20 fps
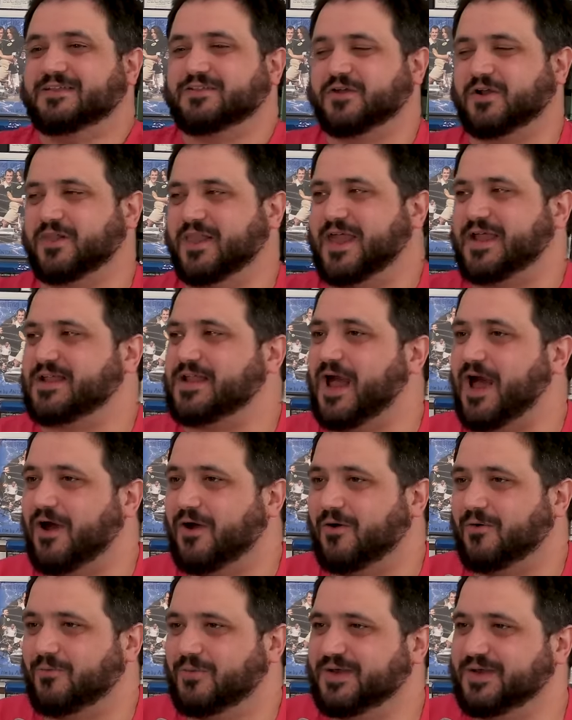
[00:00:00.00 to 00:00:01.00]
They're like,
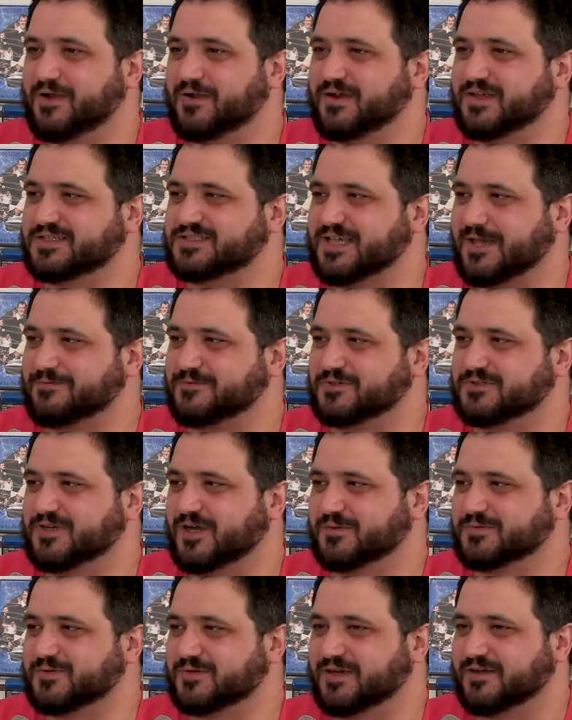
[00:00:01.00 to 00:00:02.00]
no, we don't accept your
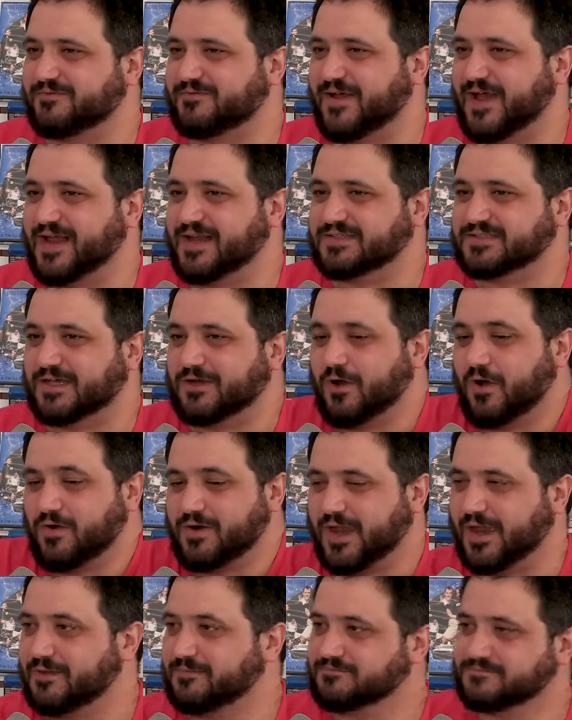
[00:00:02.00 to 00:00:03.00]
terms. We're going to fight. He's like,
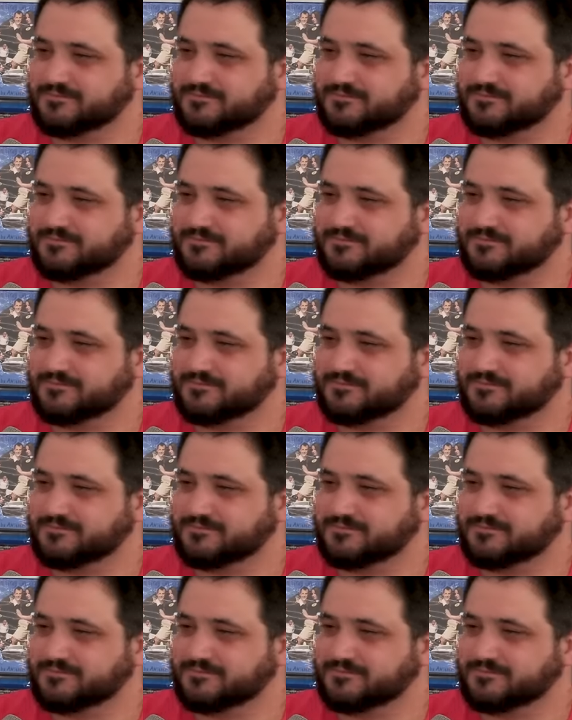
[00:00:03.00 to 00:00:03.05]
okay.